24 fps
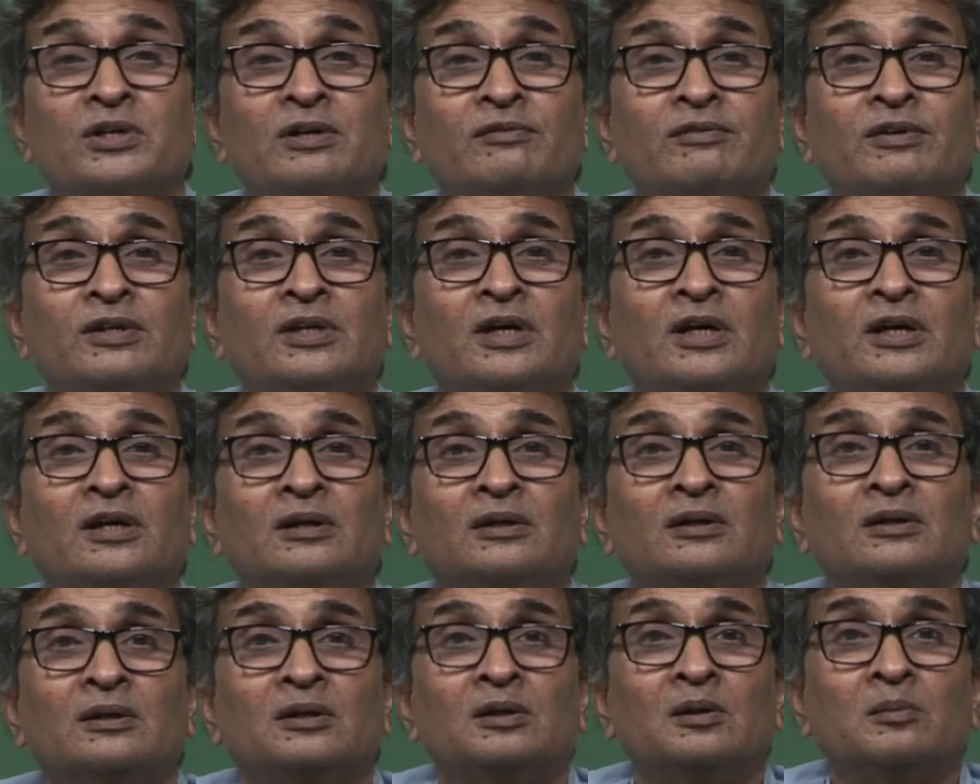everything
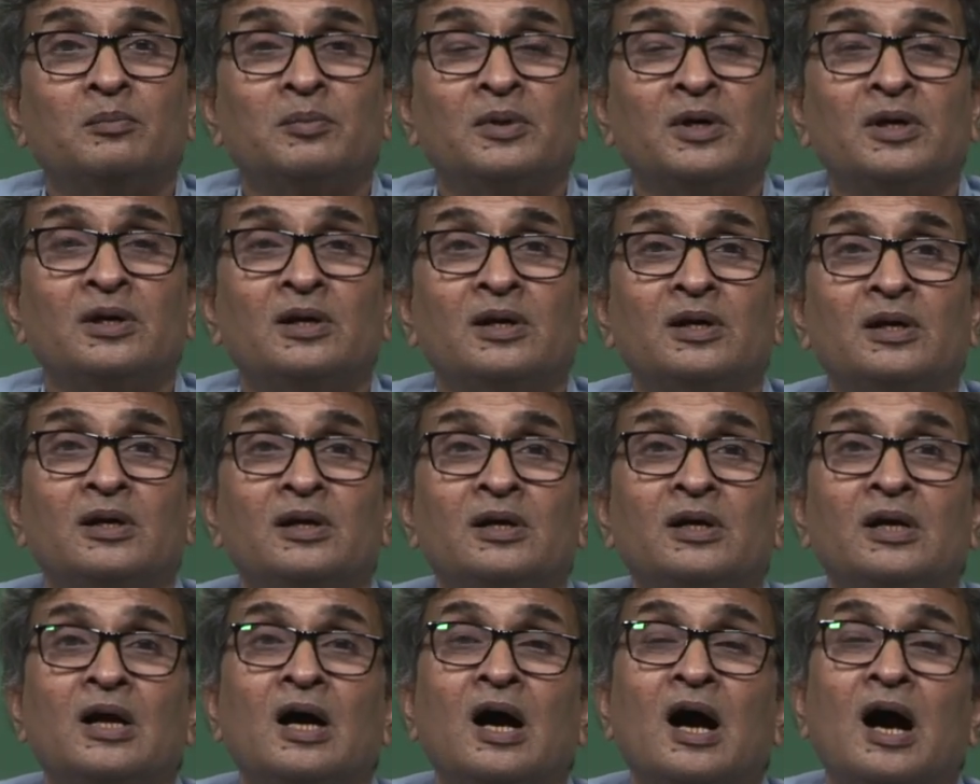completely.
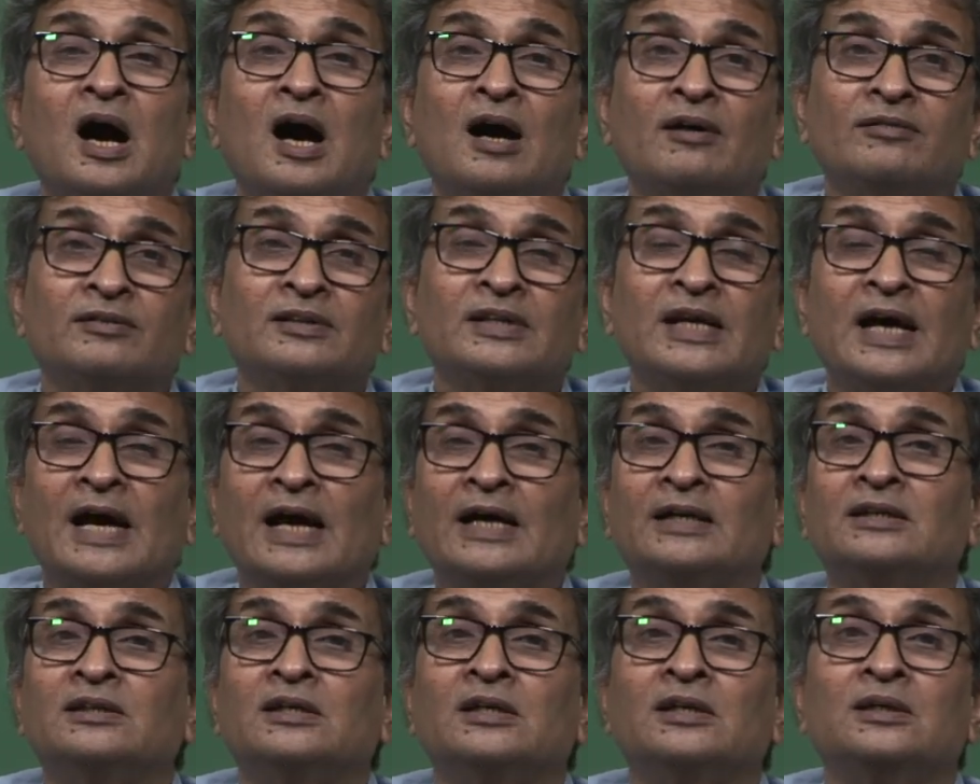After
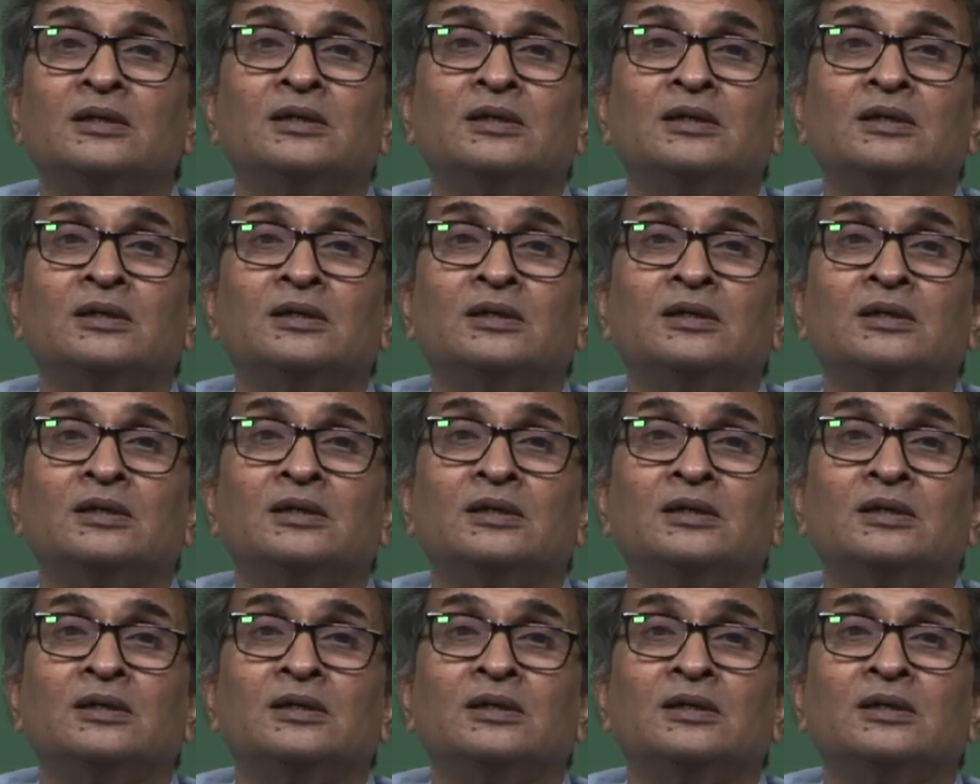that,